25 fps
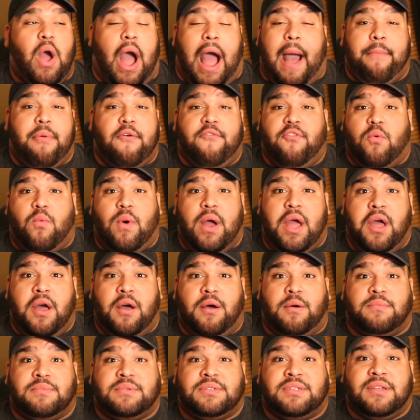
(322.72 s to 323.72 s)
I'm
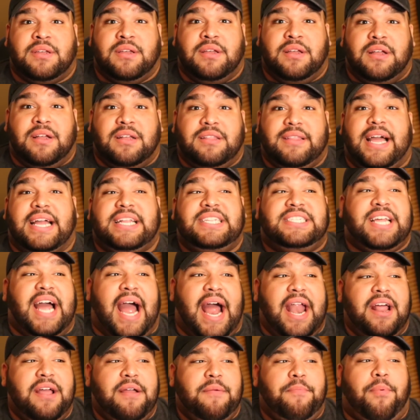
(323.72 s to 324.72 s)
overwhelmed. Like
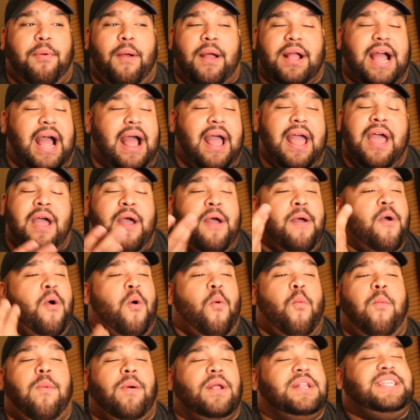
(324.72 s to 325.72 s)
Dinah
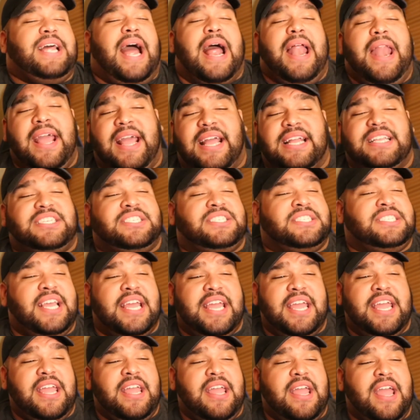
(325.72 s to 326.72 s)
can
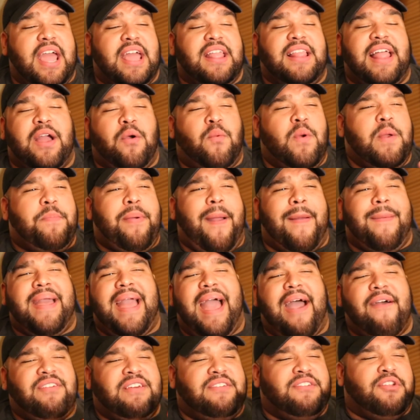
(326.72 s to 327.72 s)
sing, and like we probably
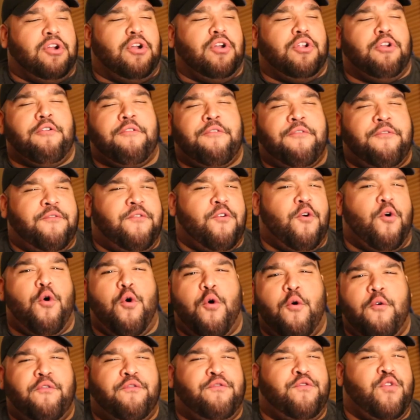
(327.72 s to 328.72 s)
haven't even heard her
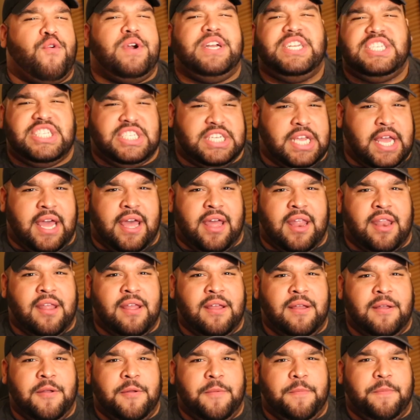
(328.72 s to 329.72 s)
full voice yet.
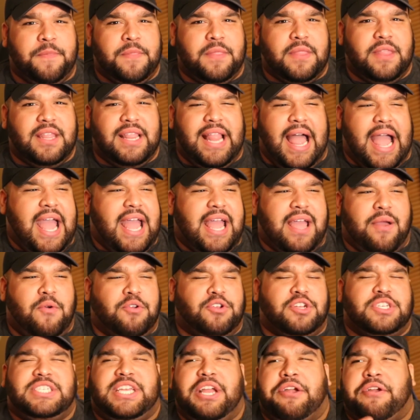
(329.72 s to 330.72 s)
Like
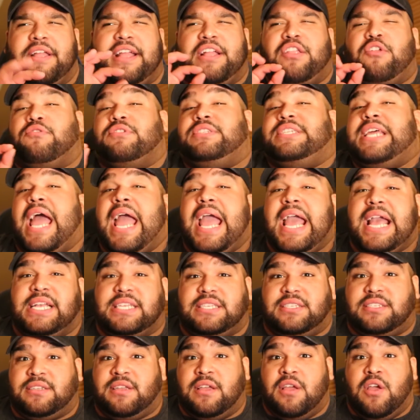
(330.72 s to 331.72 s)
we're just hearing a little
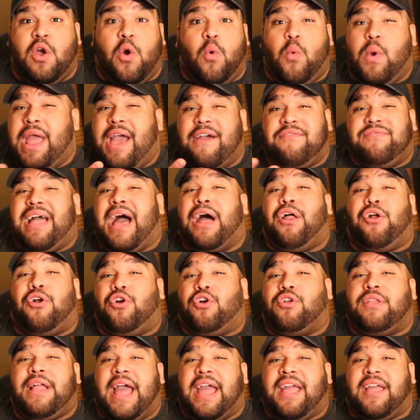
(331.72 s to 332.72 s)
taste. We have not
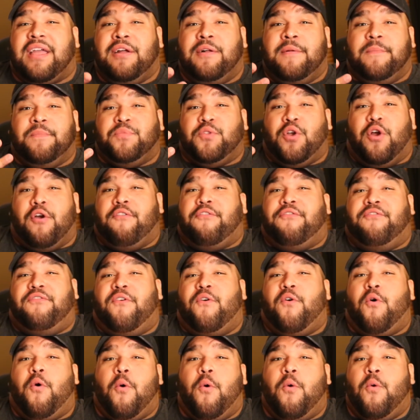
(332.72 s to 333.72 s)
heard like her
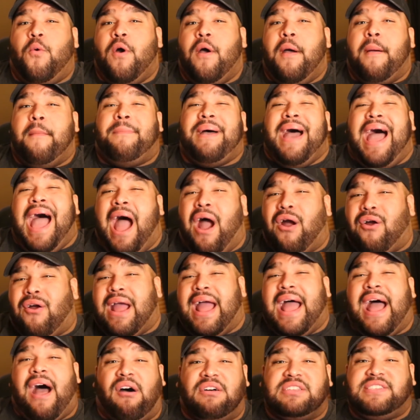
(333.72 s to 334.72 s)
full
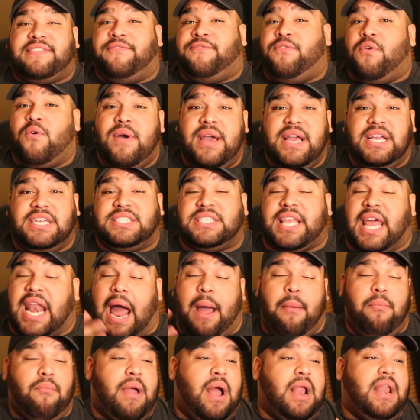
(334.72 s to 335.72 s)
powerhouse voice, and
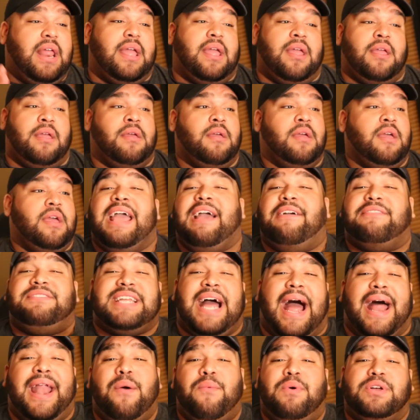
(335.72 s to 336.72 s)
I'm ready. If
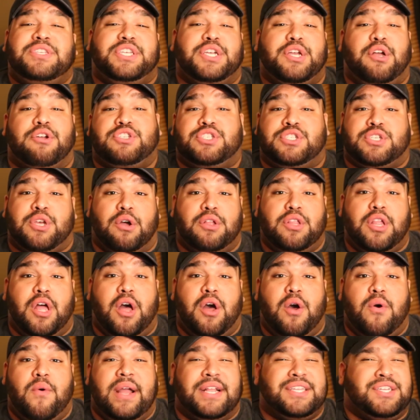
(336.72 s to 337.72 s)
Dinah wants to go
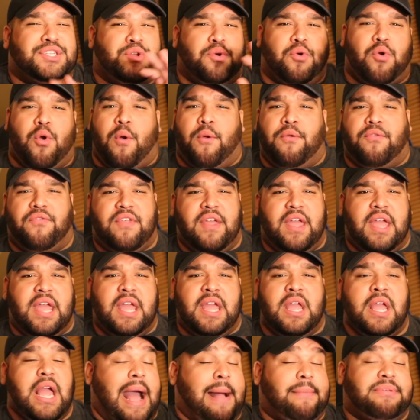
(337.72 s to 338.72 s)
solo and to do her own
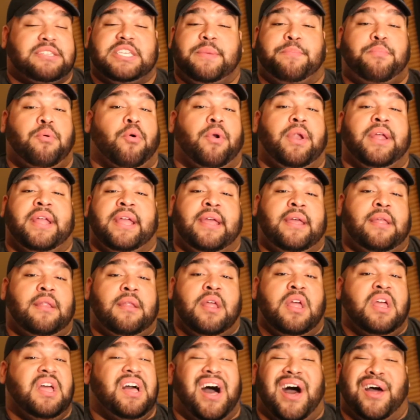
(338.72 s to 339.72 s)
thing, I'm supporting it
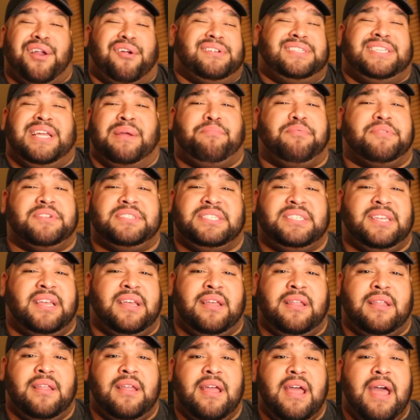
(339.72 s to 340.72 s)

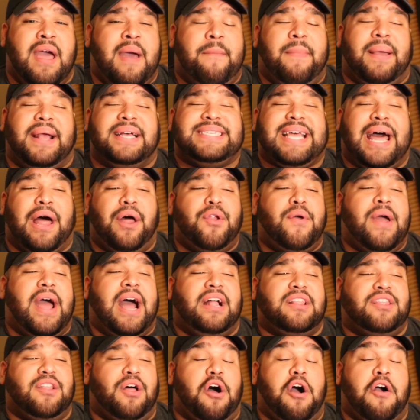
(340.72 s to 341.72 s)
110%. Because I don't know
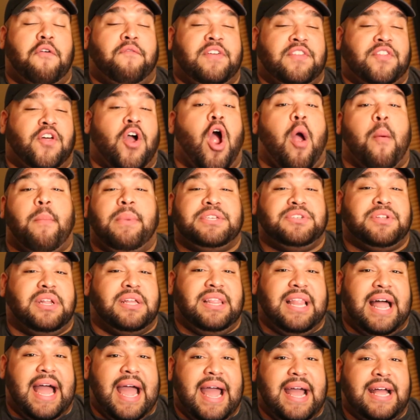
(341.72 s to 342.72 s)
how long Fifth Harmony's
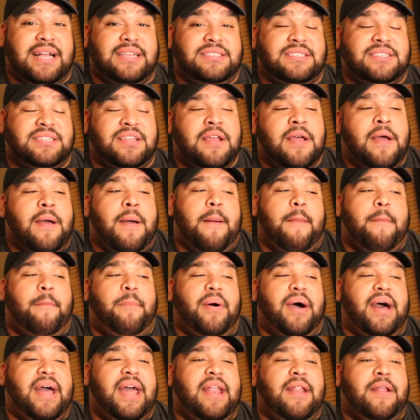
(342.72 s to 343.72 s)
gonna last,
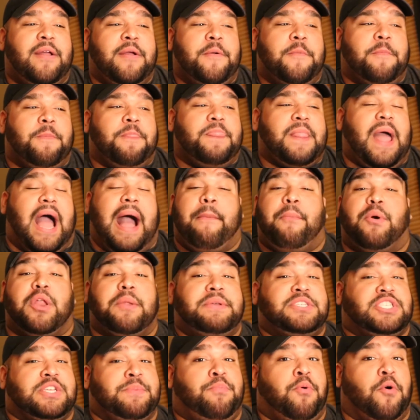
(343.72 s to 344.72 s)
but I'm
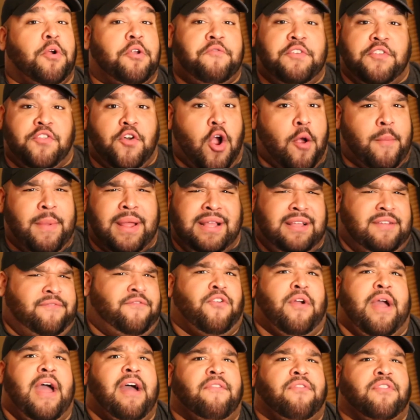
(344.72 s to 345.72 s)
gonna be supporting Fifth Harmony
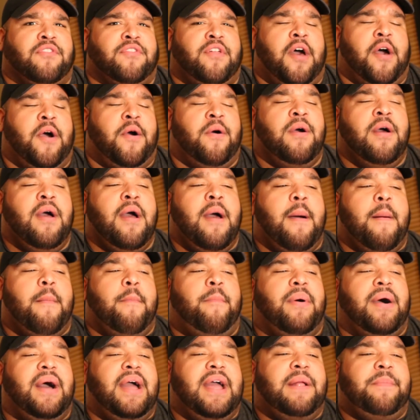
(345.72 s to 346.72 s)
forever though.
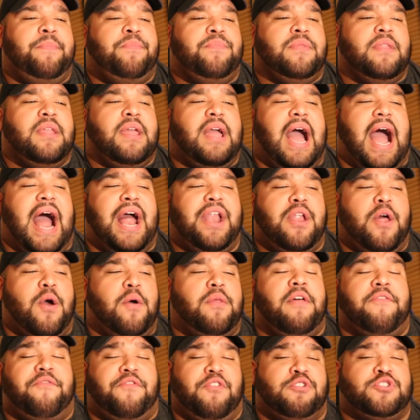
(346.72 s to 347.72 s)
But I know
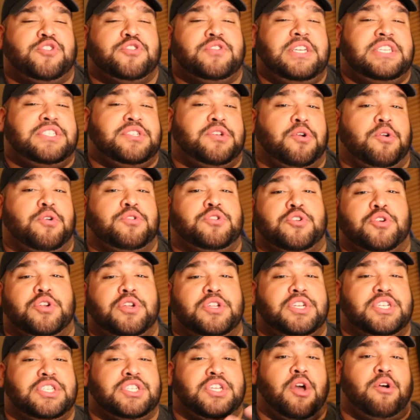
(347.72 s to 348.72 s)
in the future these girls are
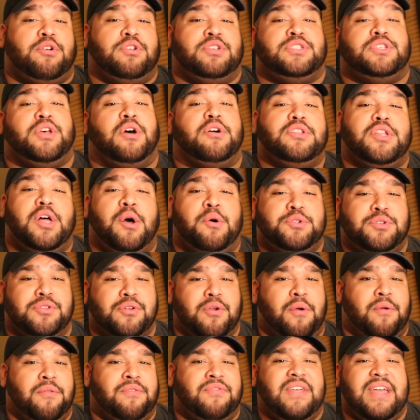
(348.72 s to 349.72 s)
gonna just go solo to
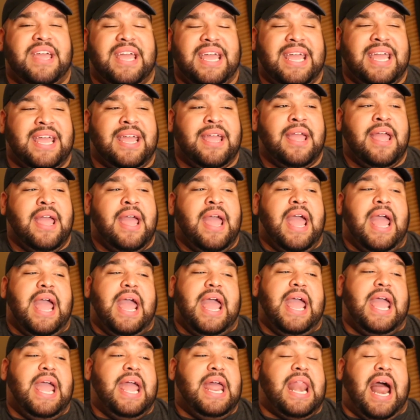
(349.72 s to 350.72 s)
their own thing,
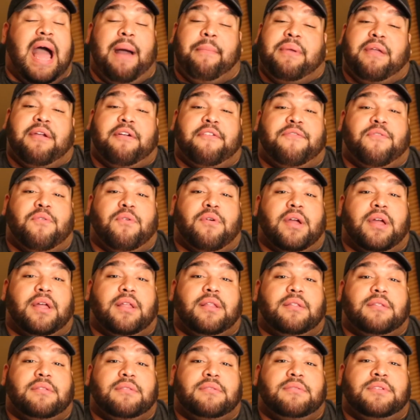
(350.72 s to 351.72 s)
and I'm here for
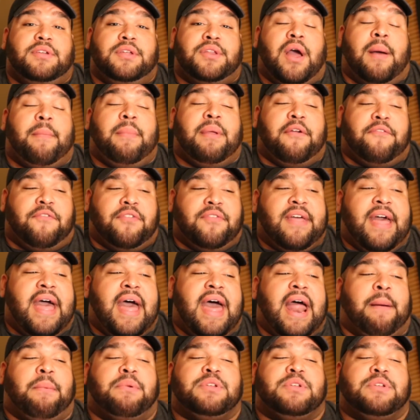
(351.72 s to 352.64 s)
it. You know, I'm here for that.